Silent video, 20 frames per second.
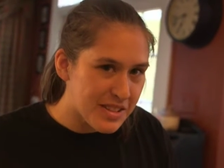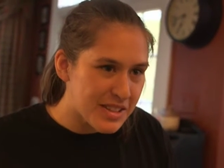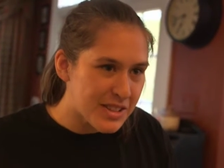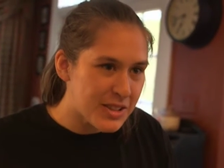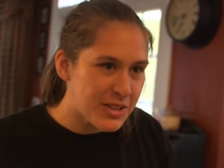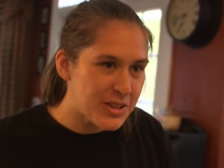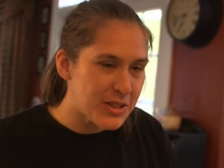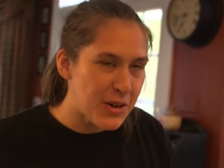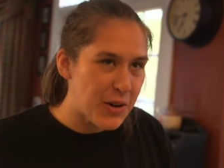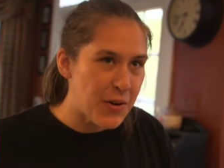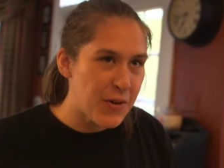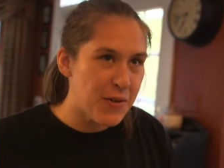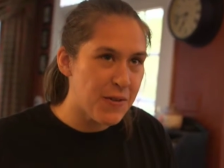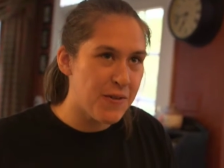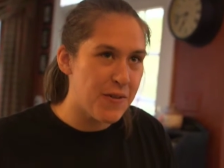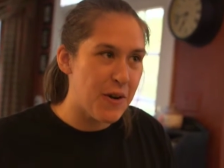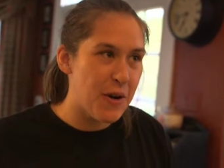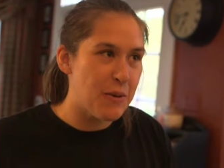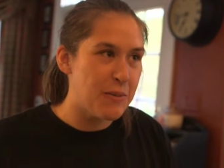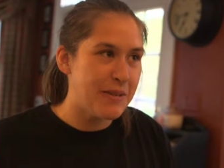It's so
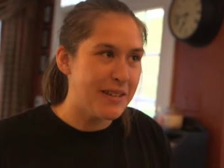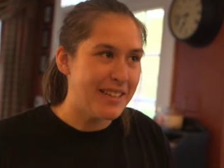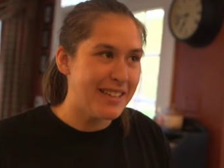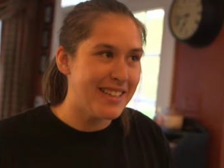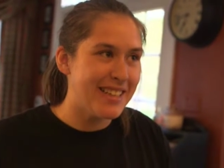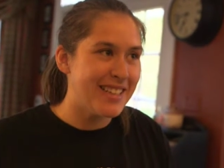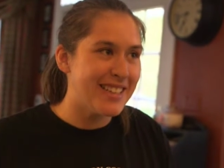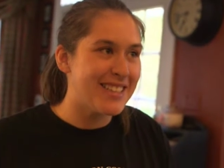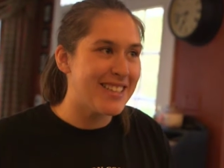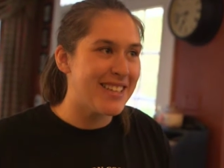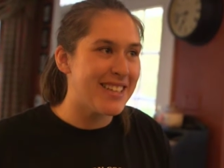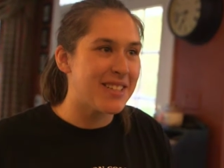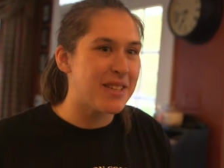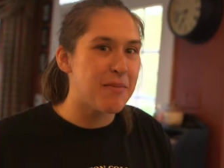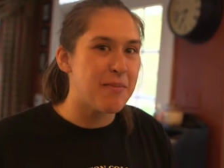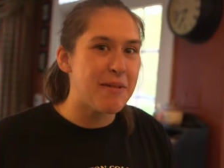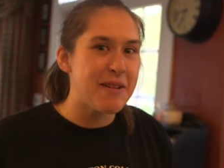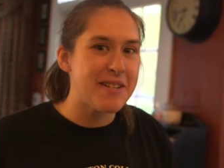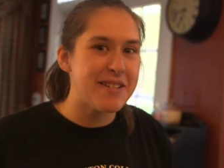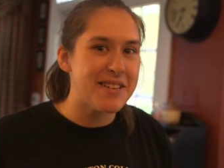foamy. It
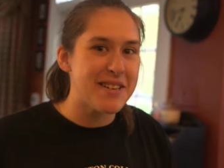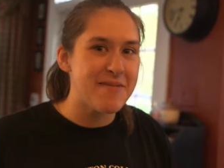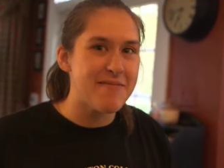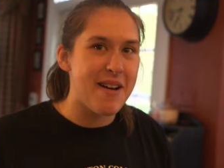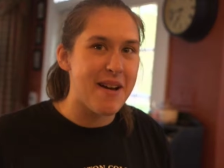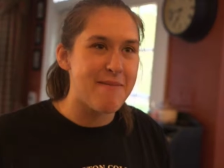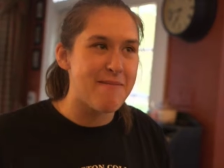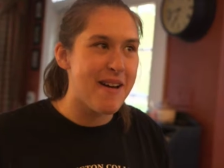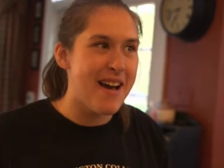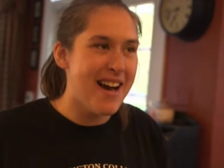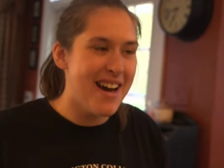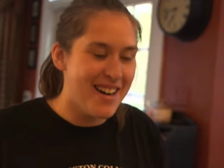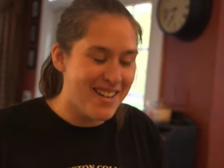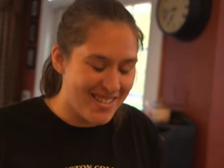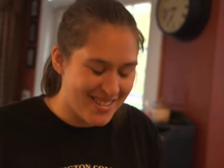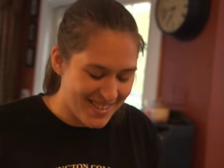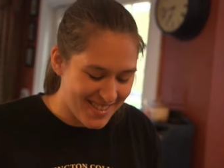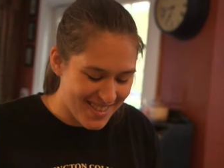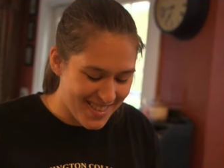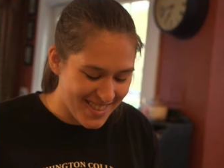disappeared in my
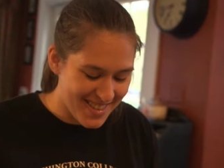mouth.